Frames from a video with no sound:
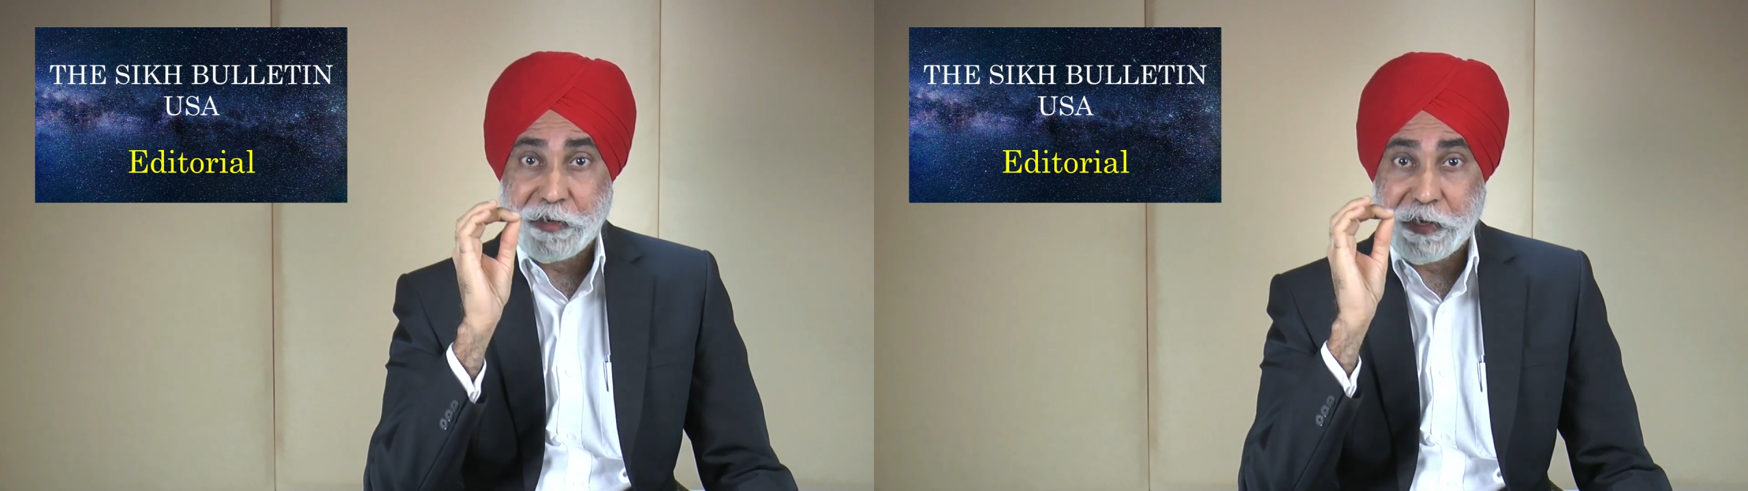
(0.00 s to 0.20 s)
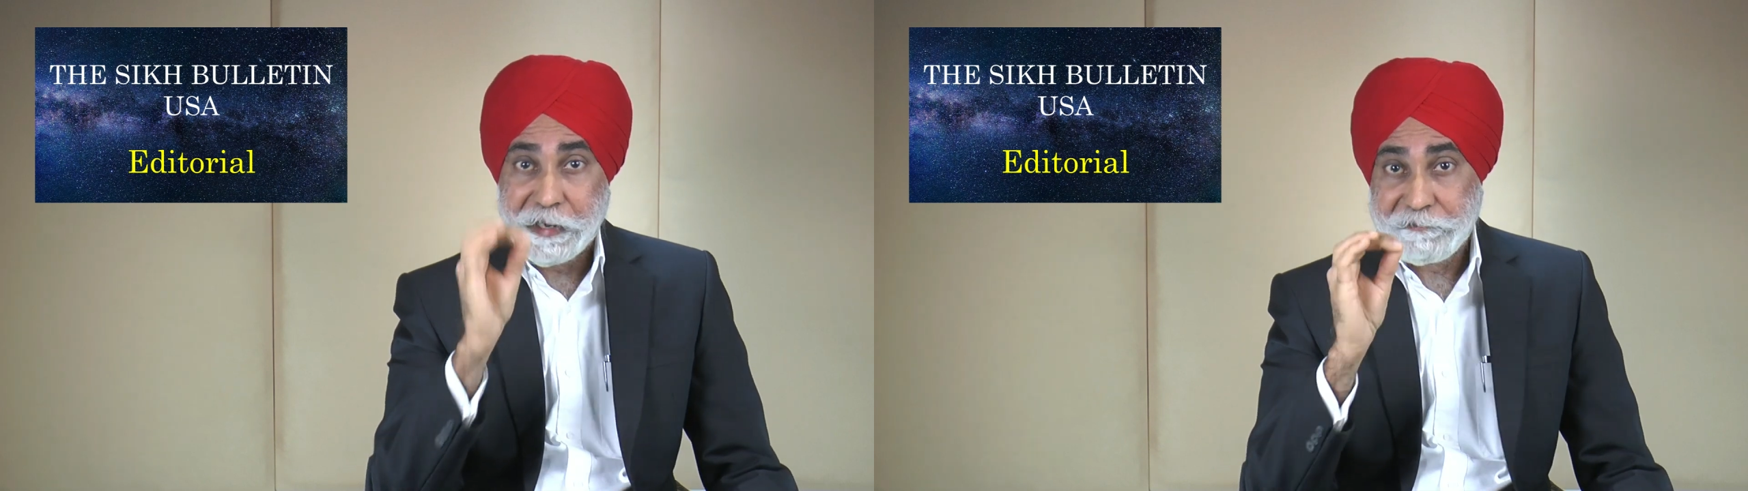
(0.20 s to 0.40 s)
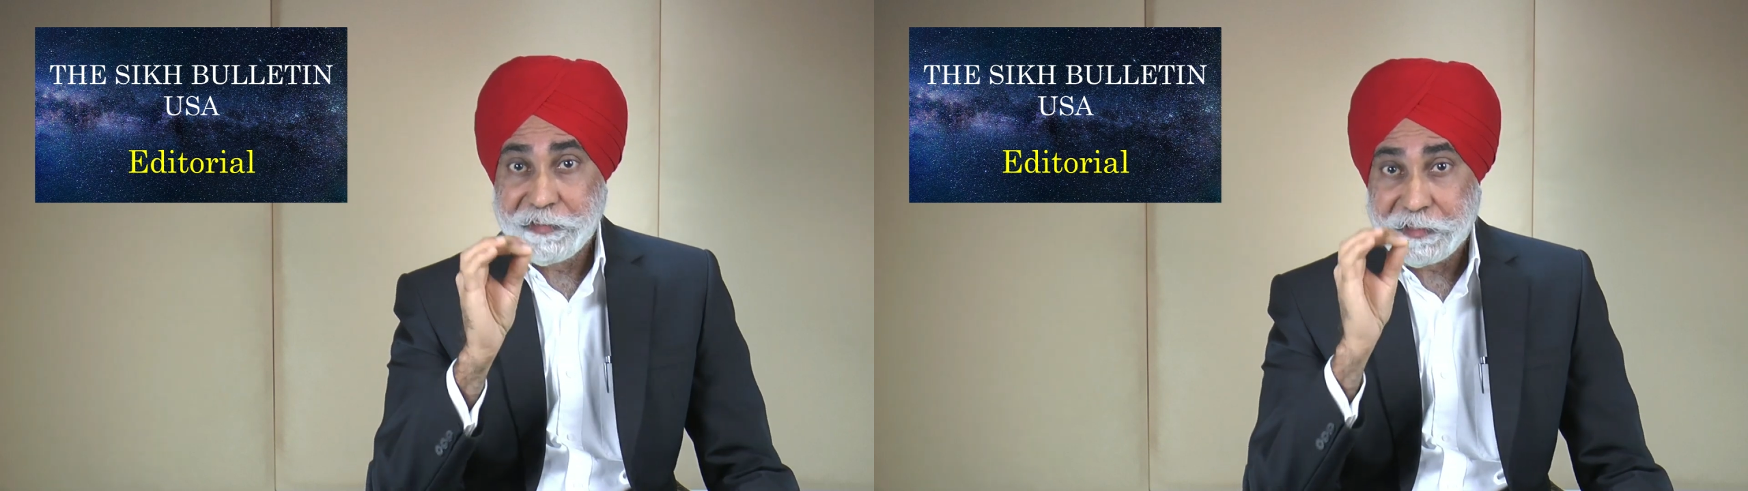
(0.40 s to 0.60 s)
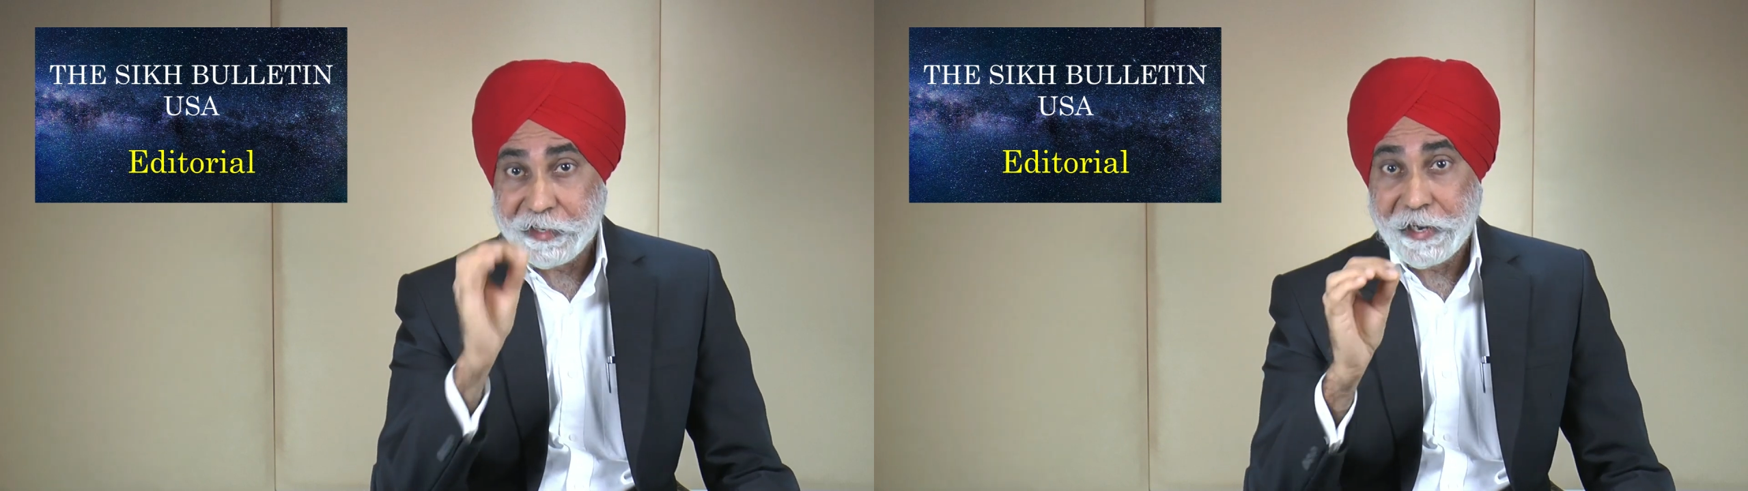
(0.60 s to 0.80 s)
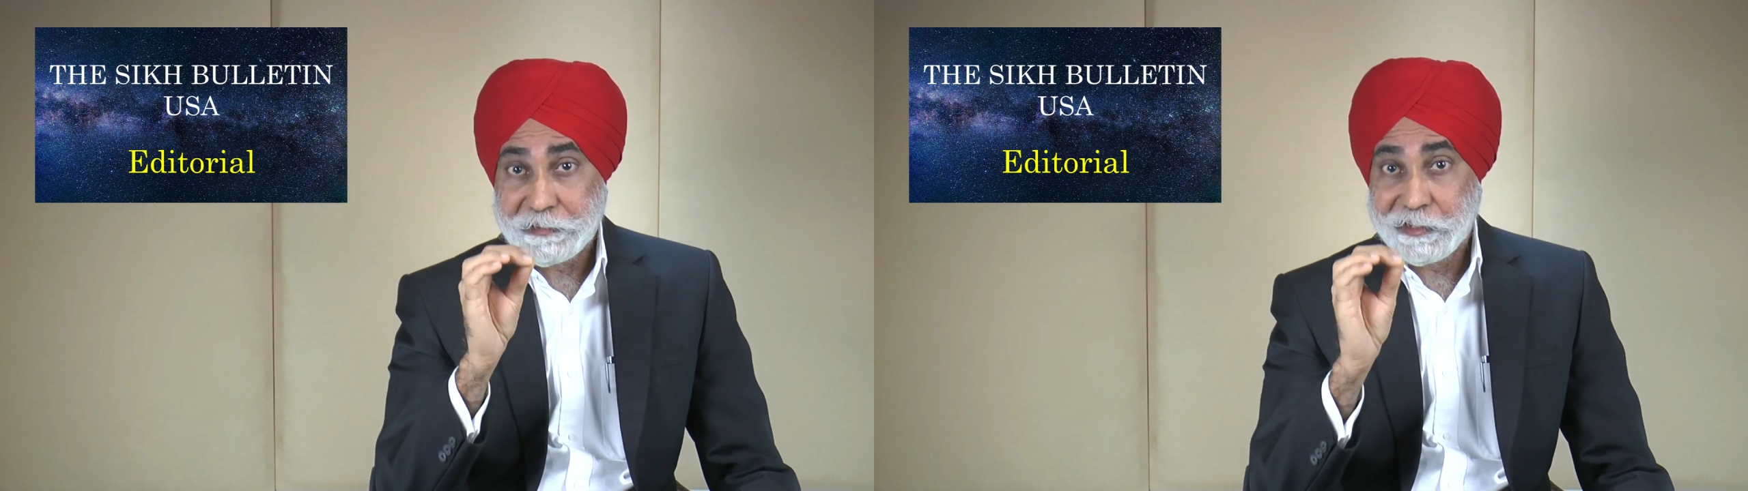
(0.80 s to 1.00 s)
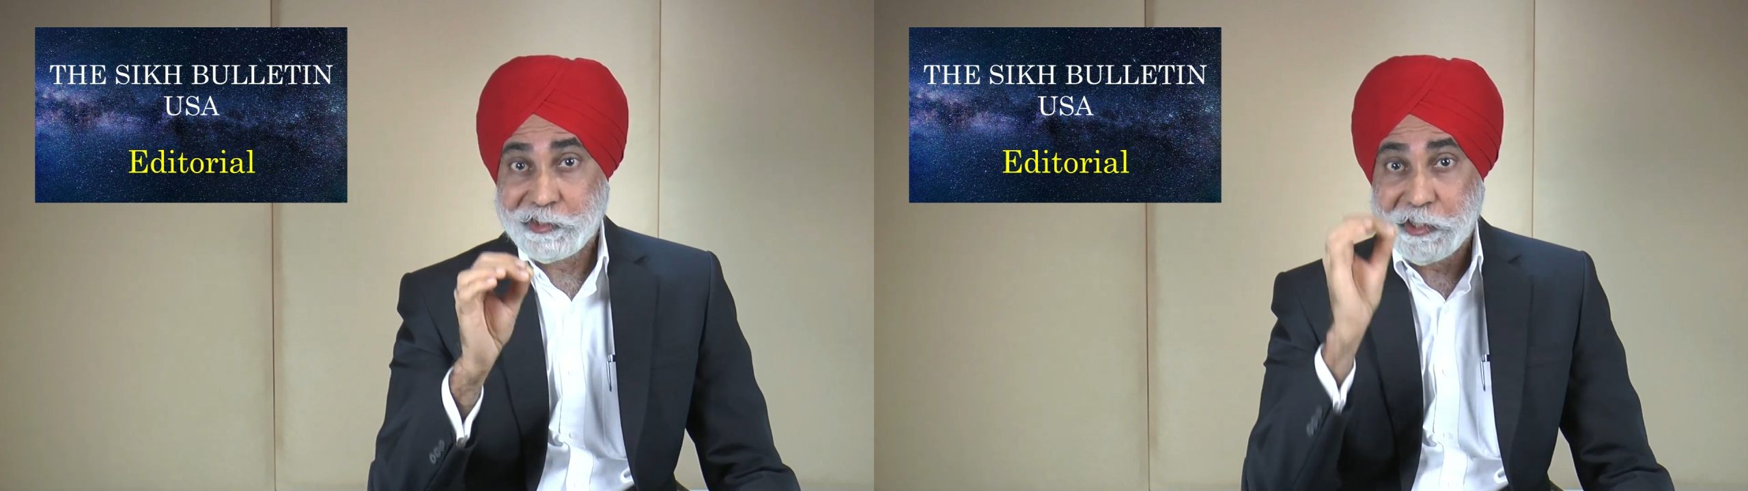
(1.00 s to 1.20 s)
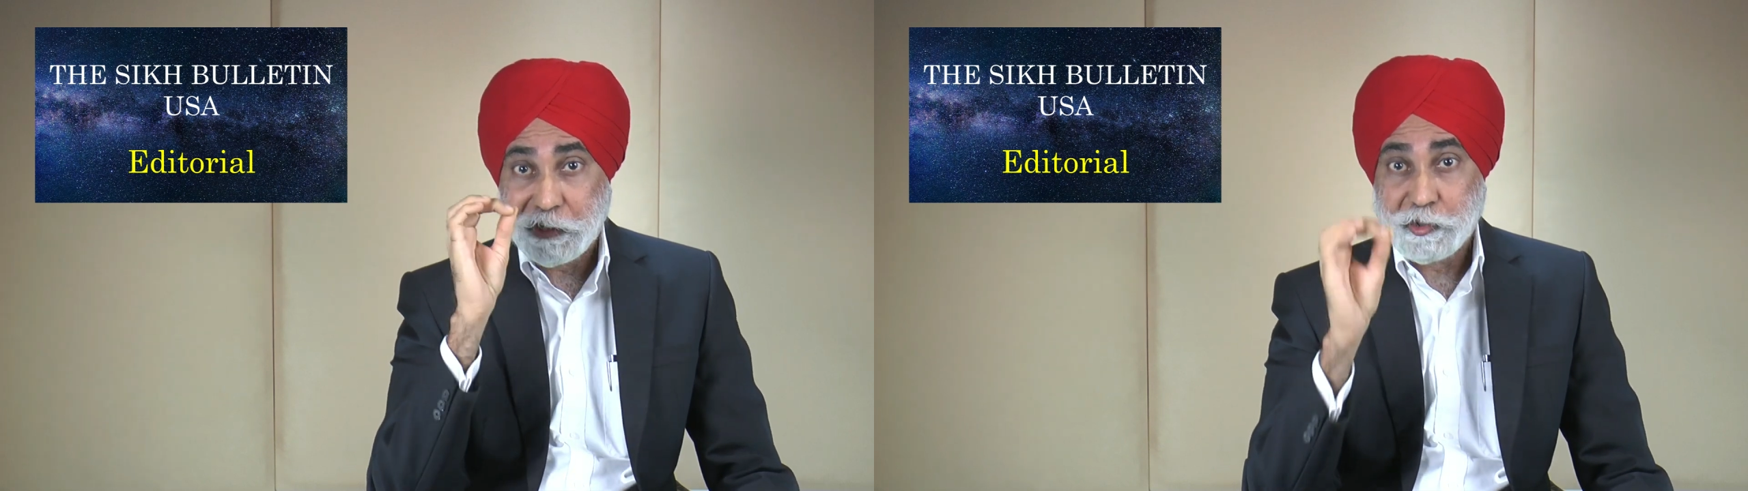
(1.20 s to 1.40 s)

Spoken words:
never read the Sri